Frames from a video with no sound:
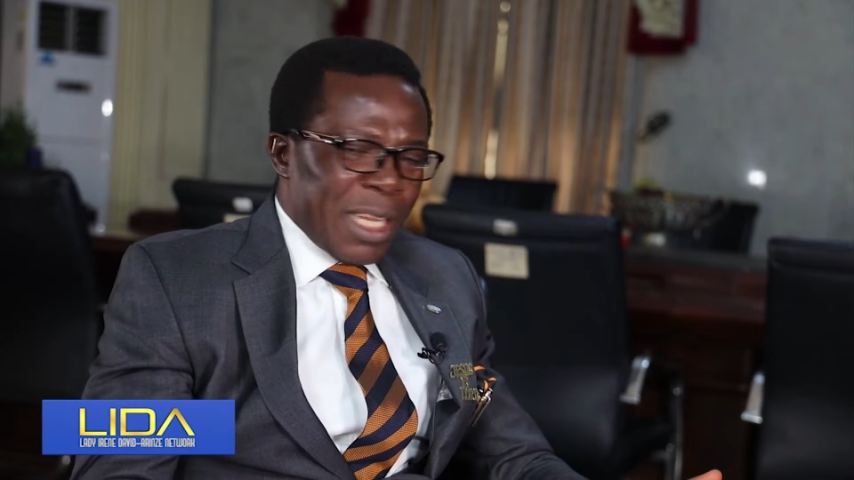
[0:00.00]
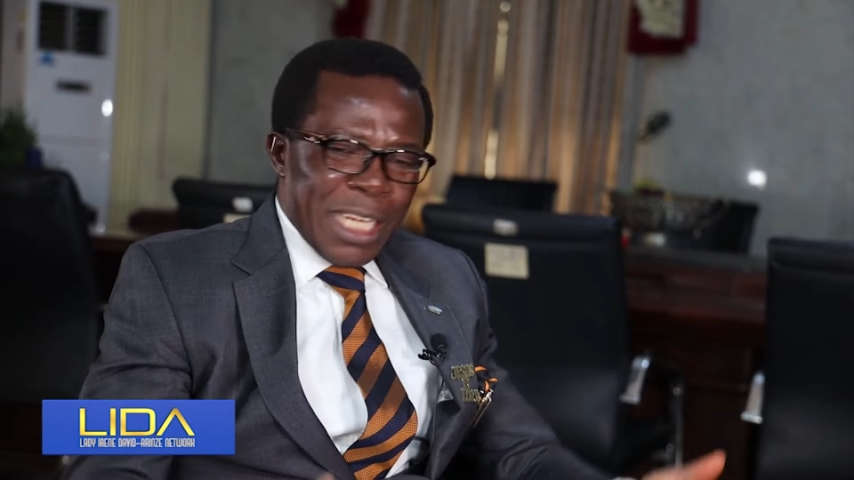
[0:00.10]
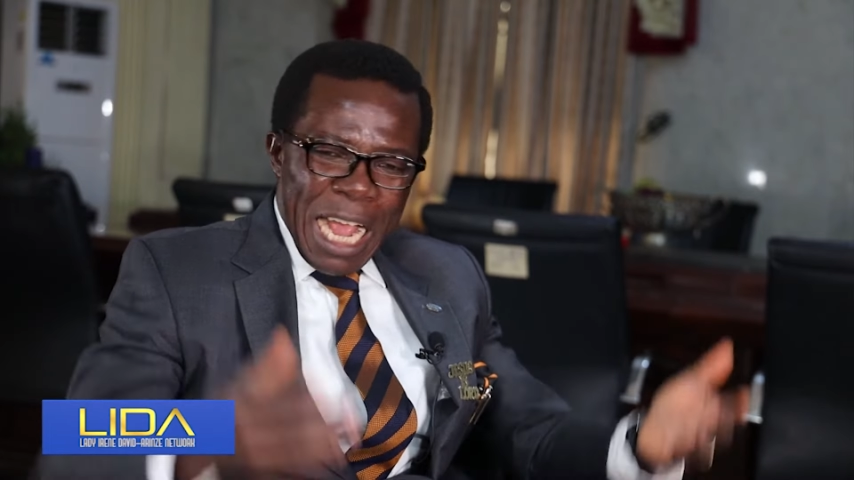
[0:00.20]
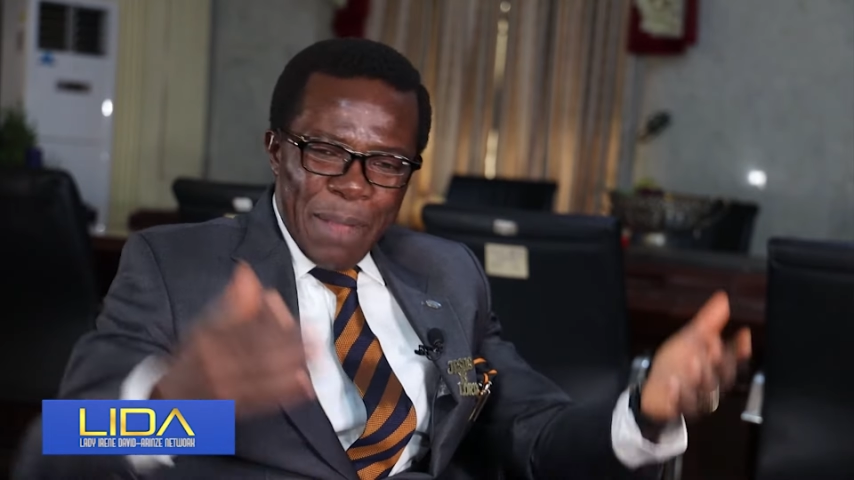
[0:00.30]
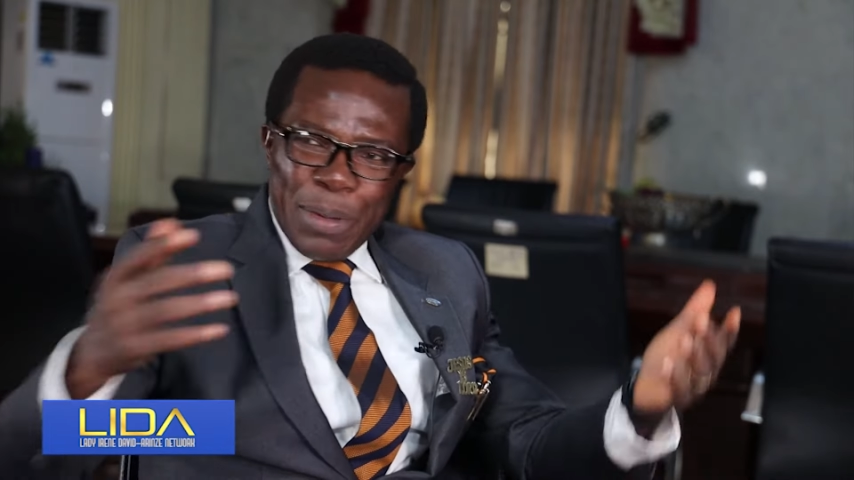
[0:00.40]

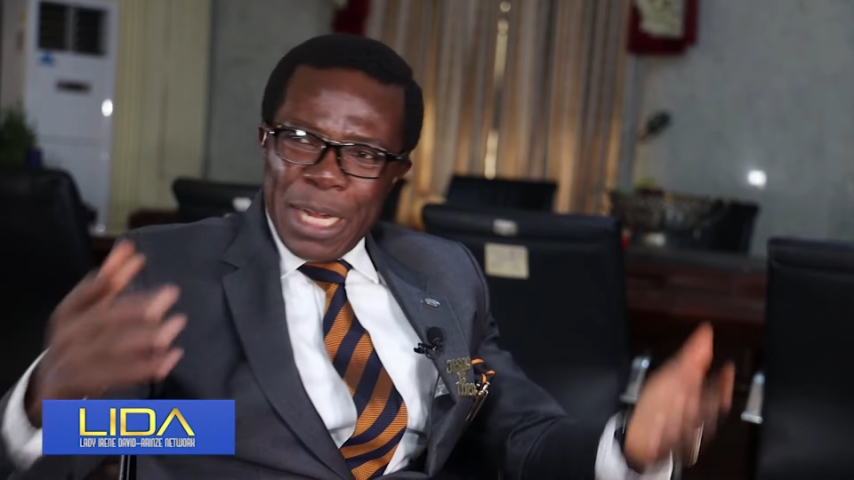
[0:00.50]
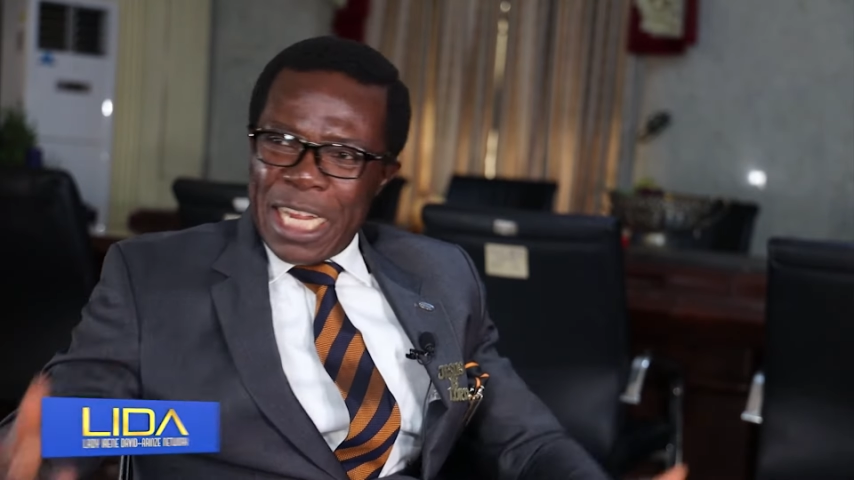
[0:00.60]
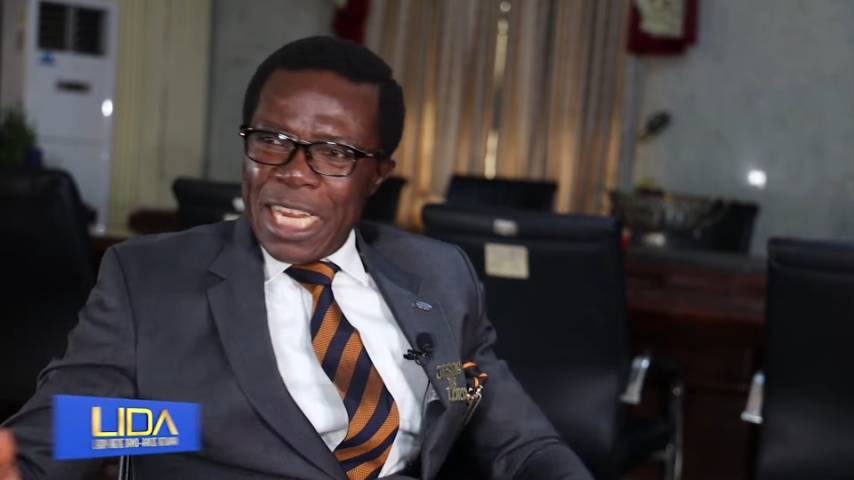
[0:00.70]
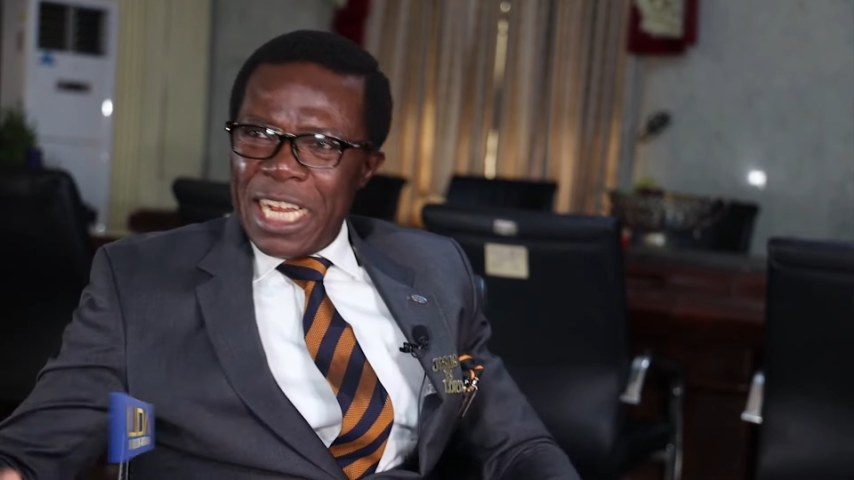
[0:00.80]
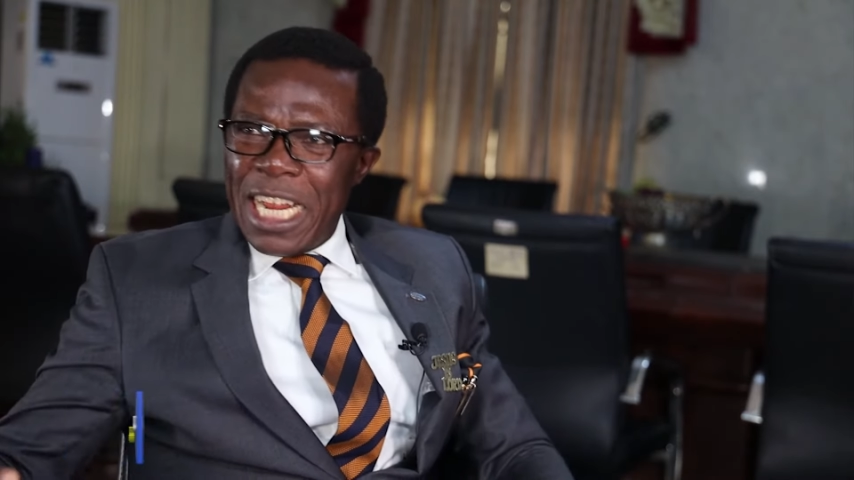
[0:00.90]
They are
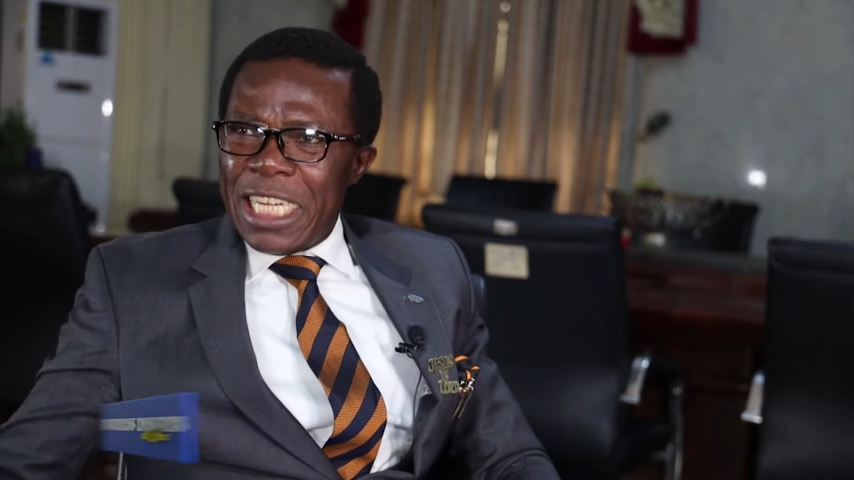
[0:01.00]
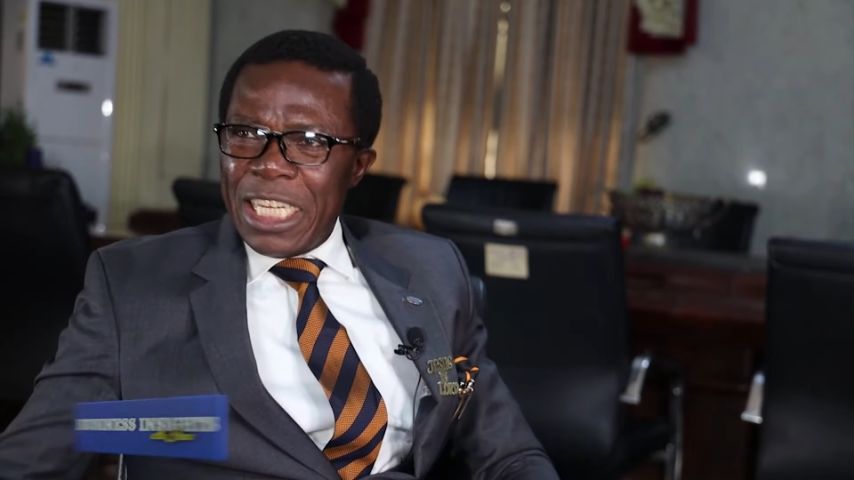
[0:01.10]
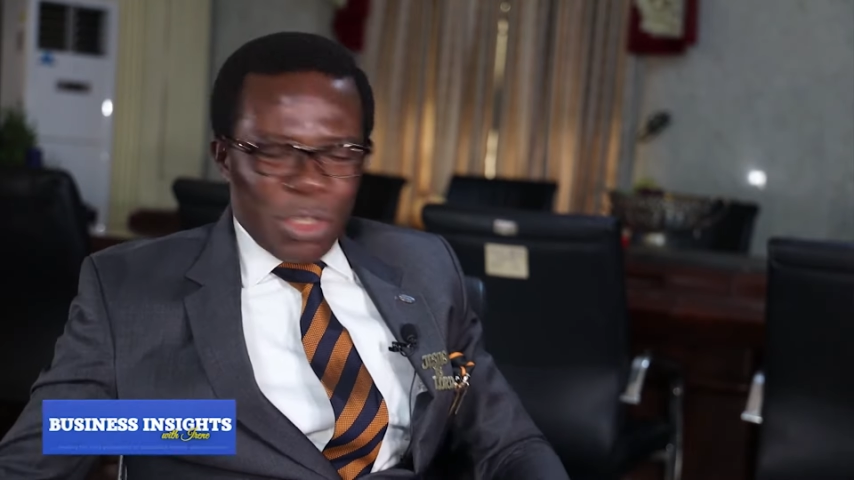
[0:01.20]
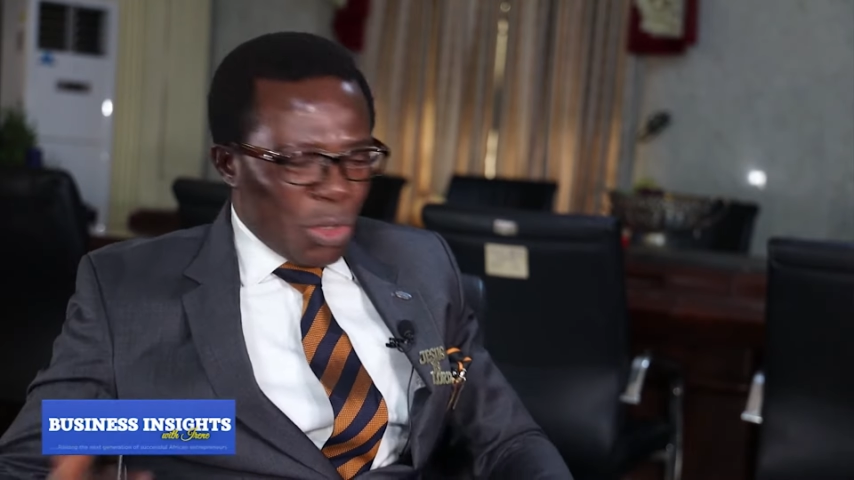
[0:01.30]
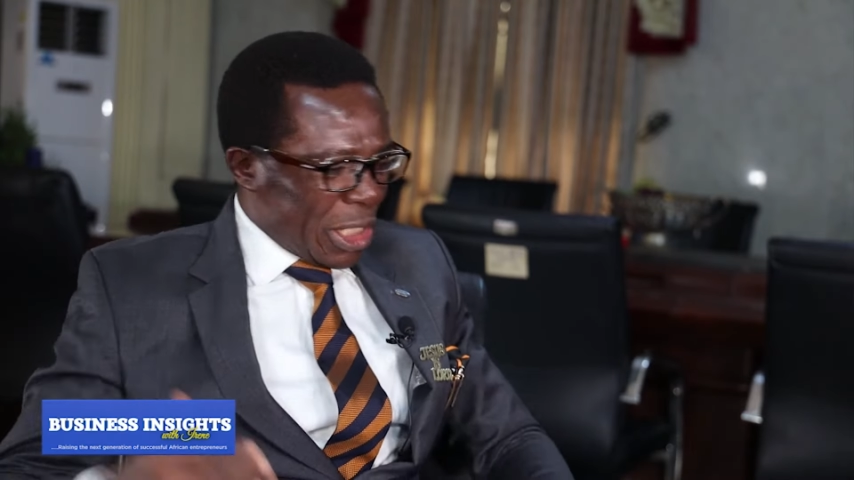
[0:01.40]
bringing
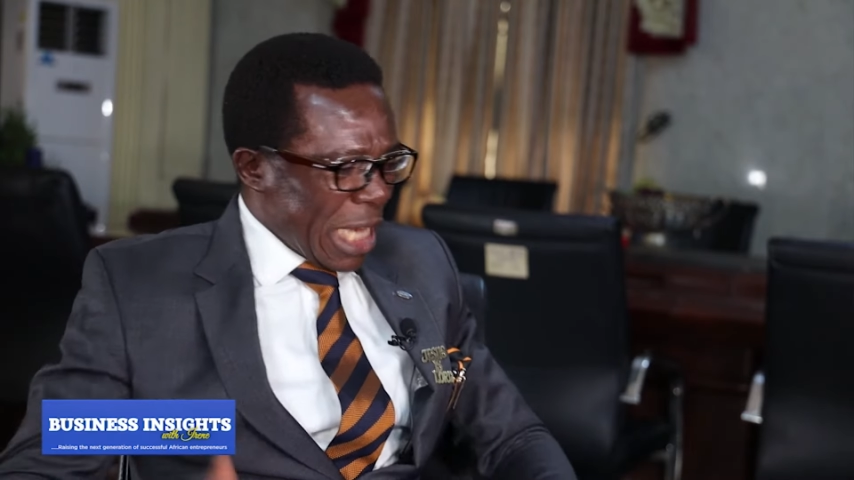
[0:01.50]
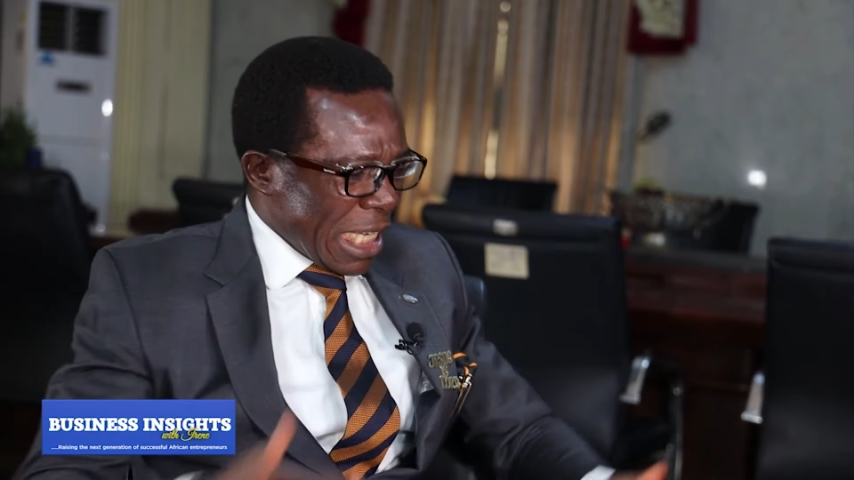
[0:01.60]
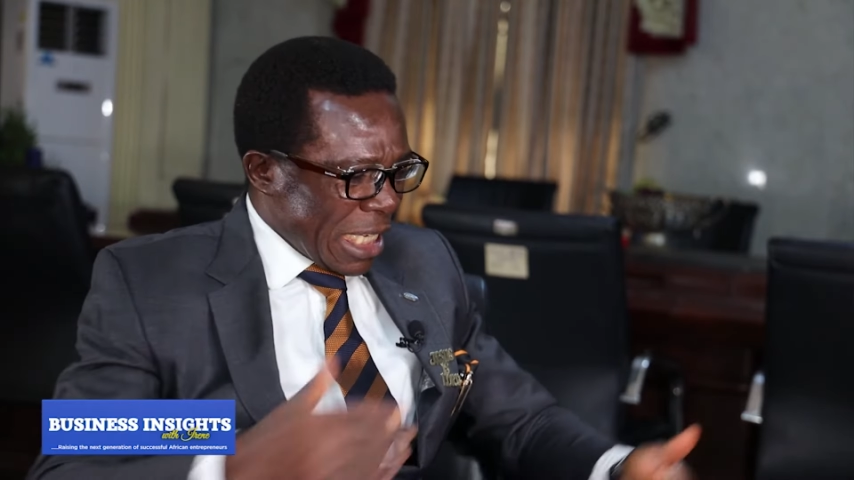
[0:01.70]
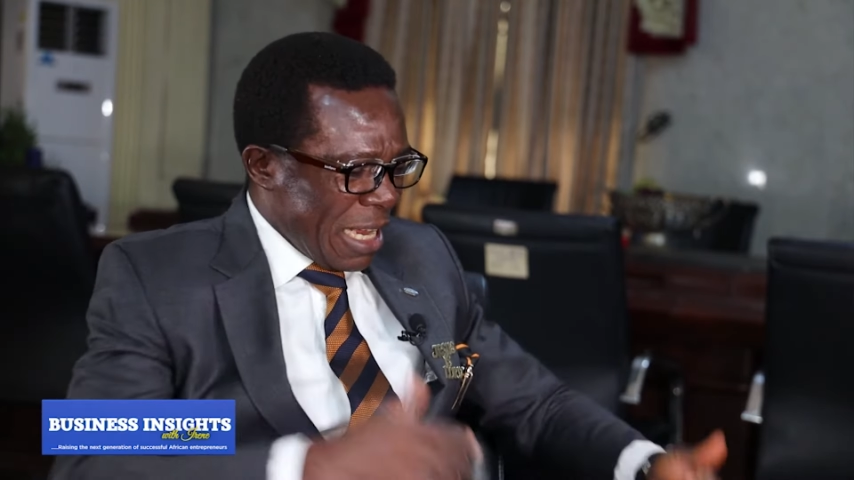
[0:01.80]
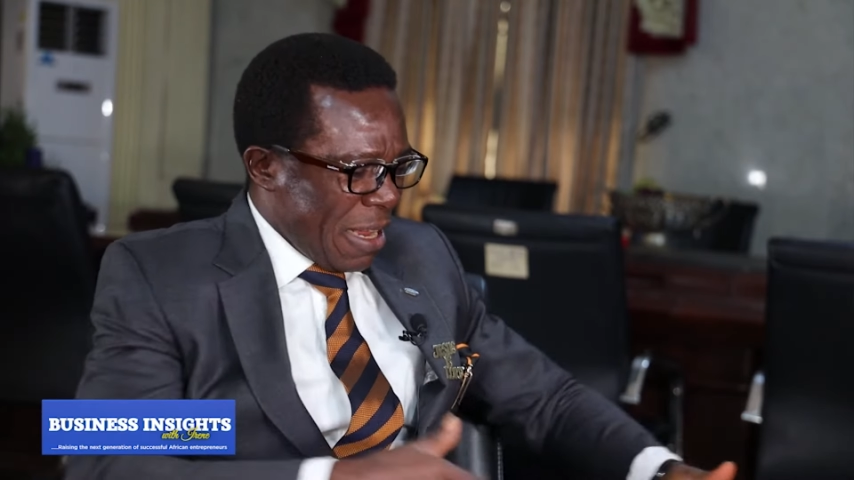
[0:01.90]
ladies to
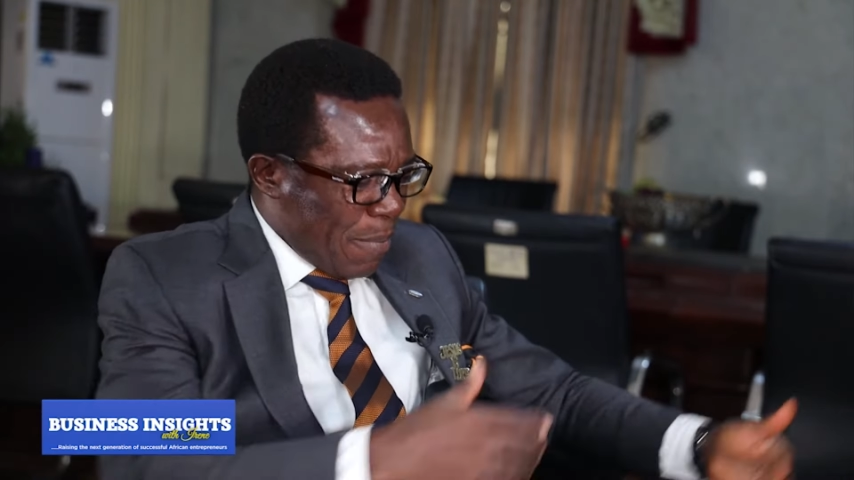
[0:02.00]
sit